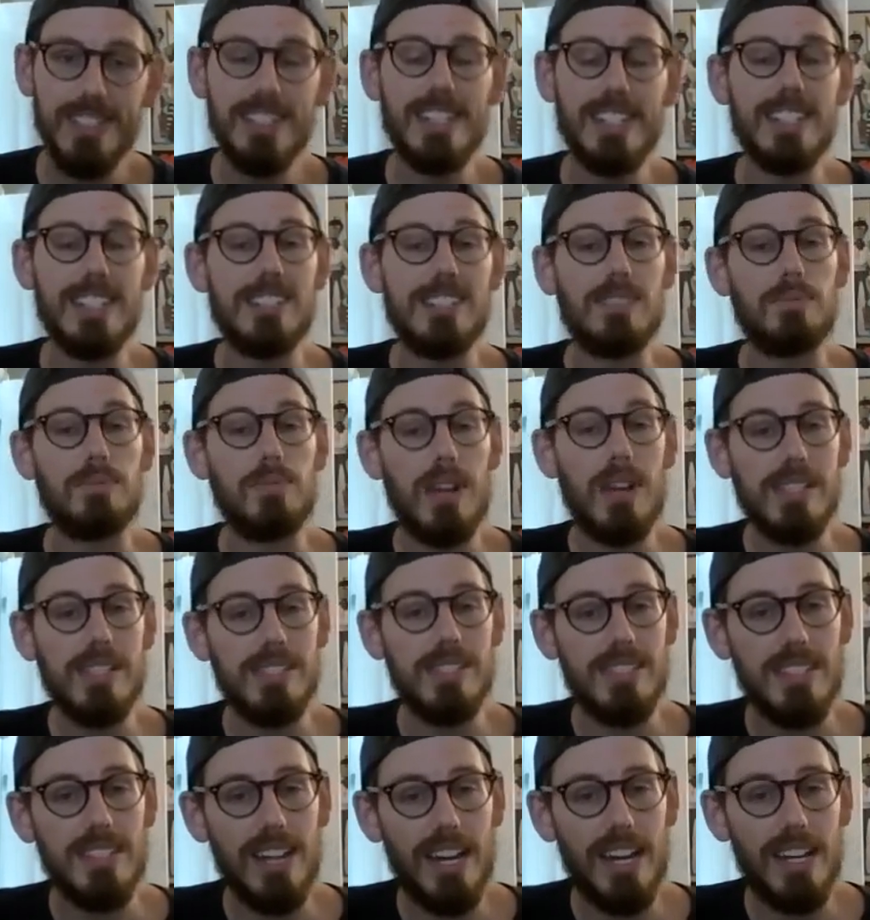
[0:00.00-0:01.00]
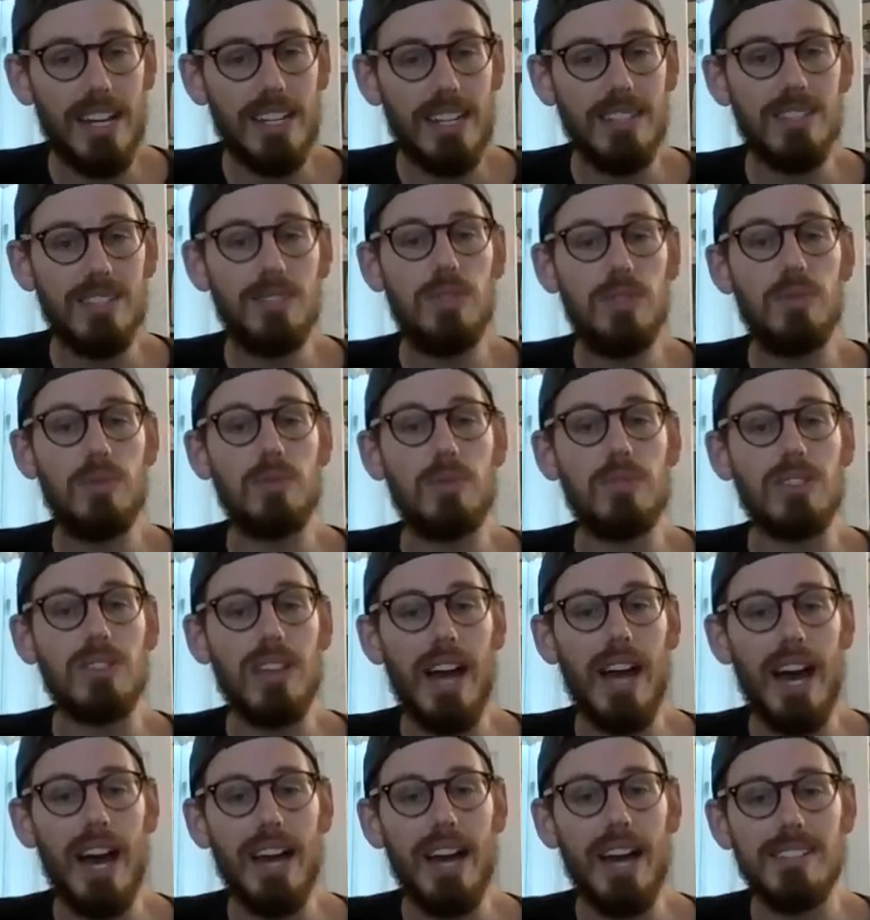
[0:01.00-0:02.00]
Get some rest tonight.
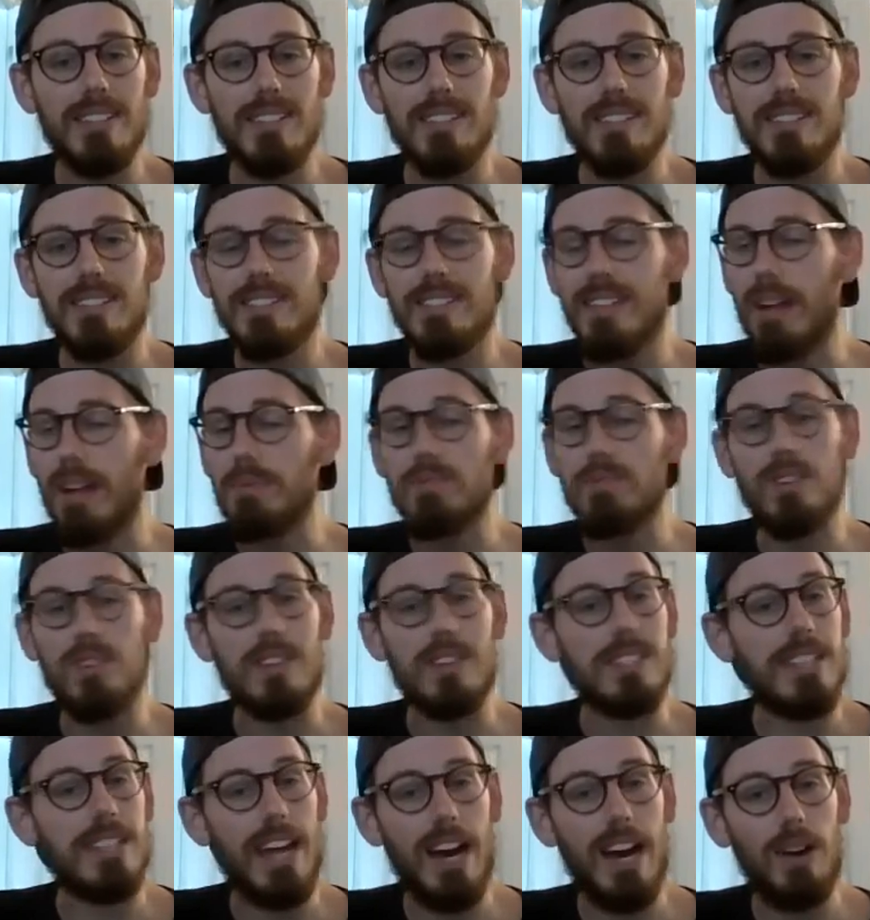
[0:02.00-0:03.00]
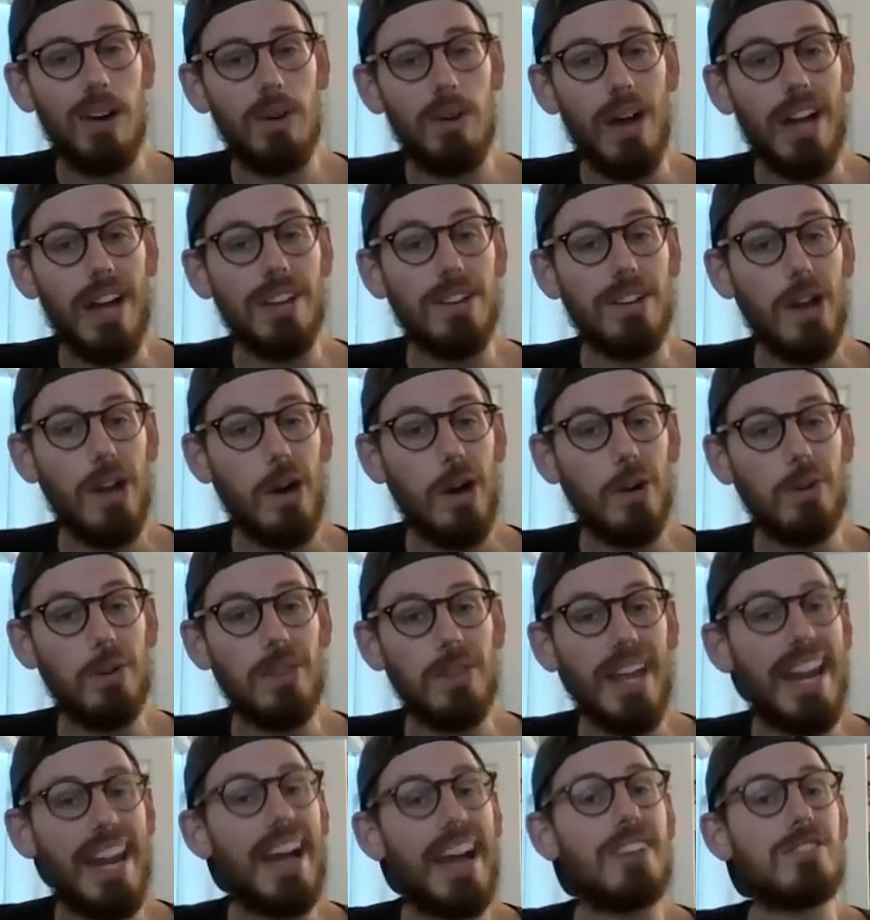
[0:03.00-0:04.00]
Relax. Stop stressing out, and know
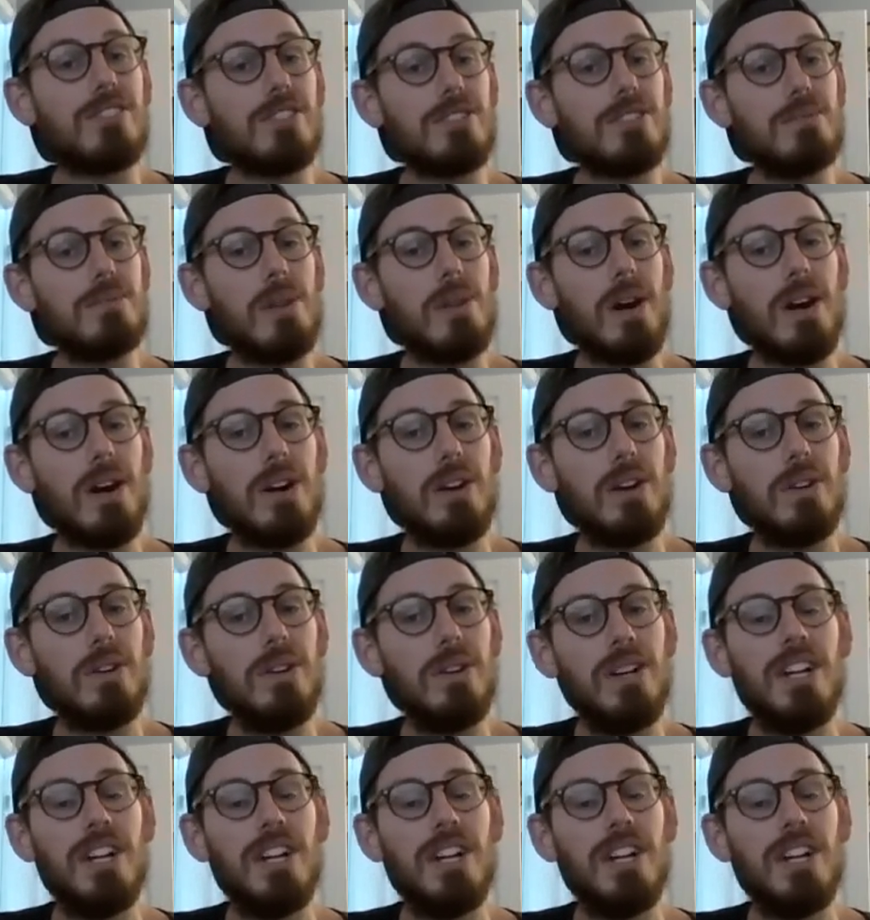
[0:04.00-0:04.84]
that after tomorrow,